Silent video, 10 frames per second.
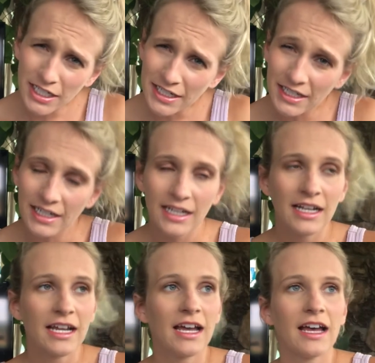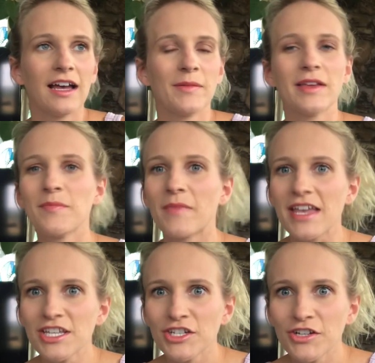in it, it
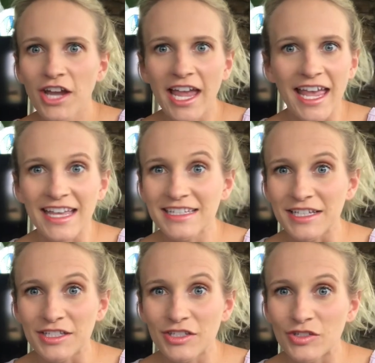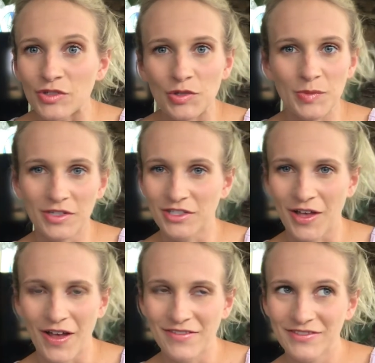makes your hands like super
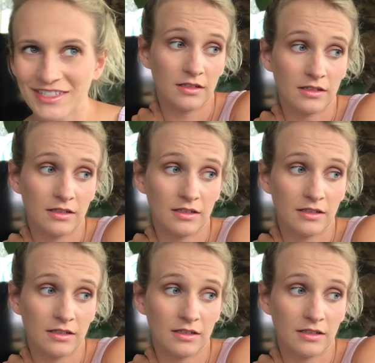soft.